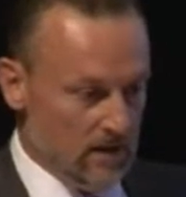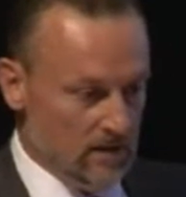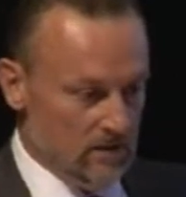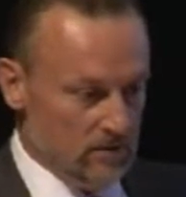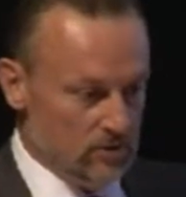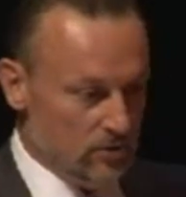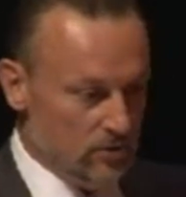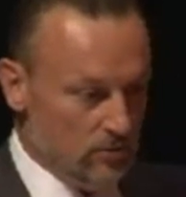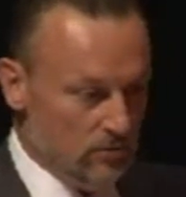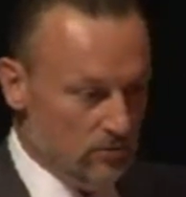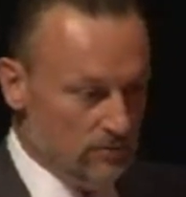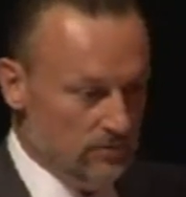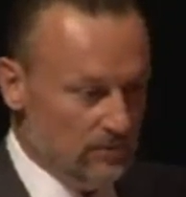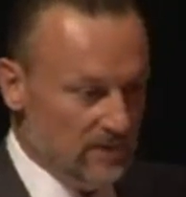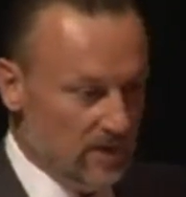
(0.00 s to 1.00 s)
So,
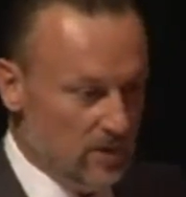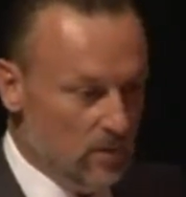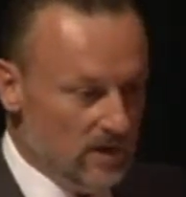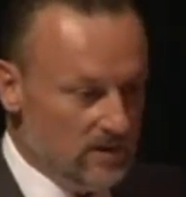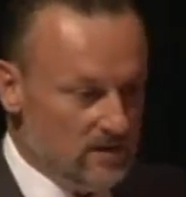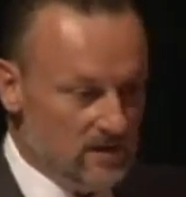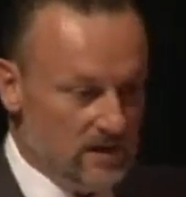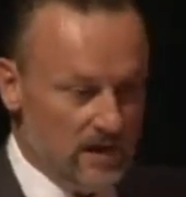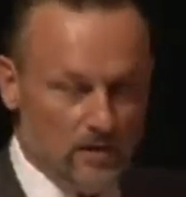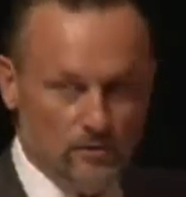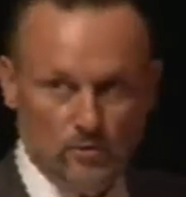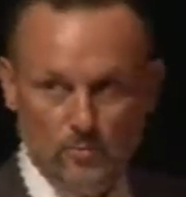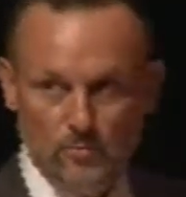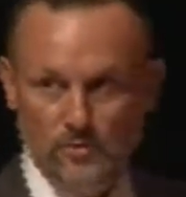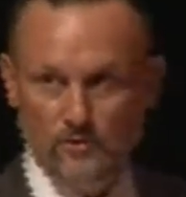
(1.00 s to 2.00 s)
what is cloud
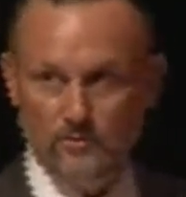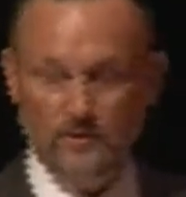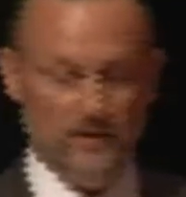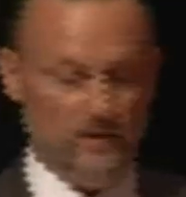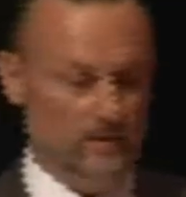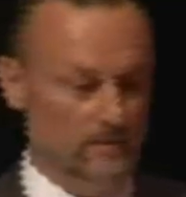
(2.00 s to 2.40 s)
computing?